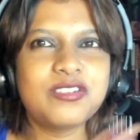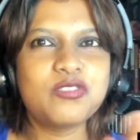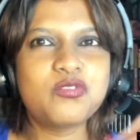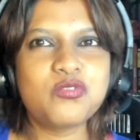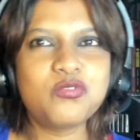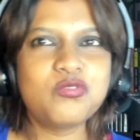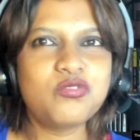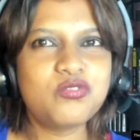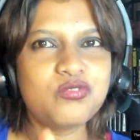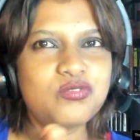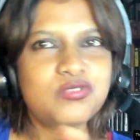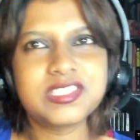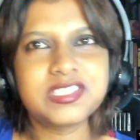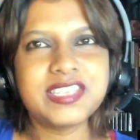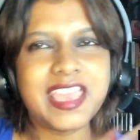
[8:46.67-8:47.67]

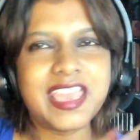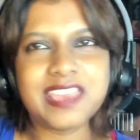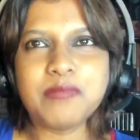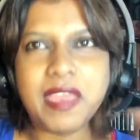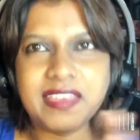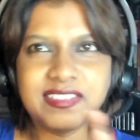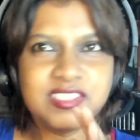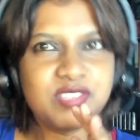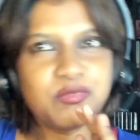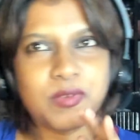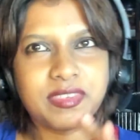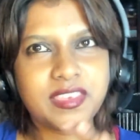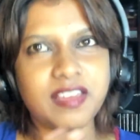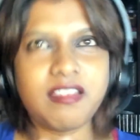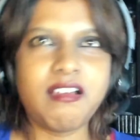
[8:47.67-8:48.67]
whose name ends
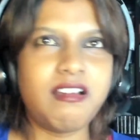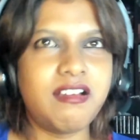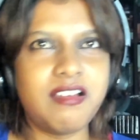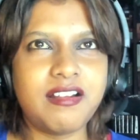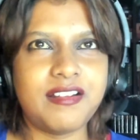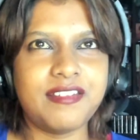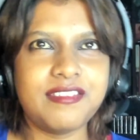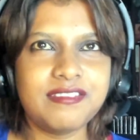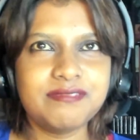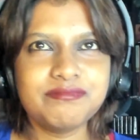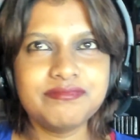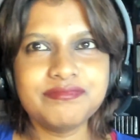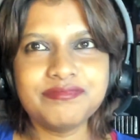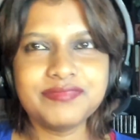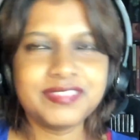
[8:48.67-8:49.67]
with an R.
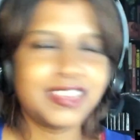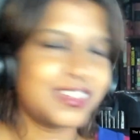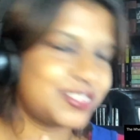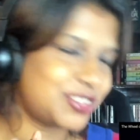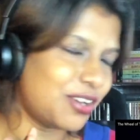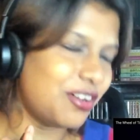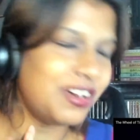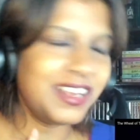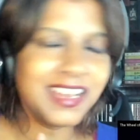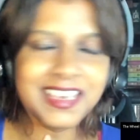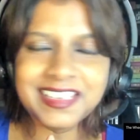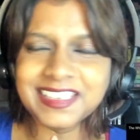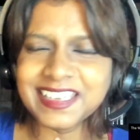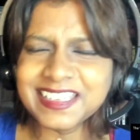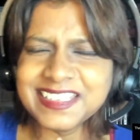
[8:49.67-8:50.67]
That's all I
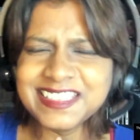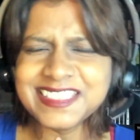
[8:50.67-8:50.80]
can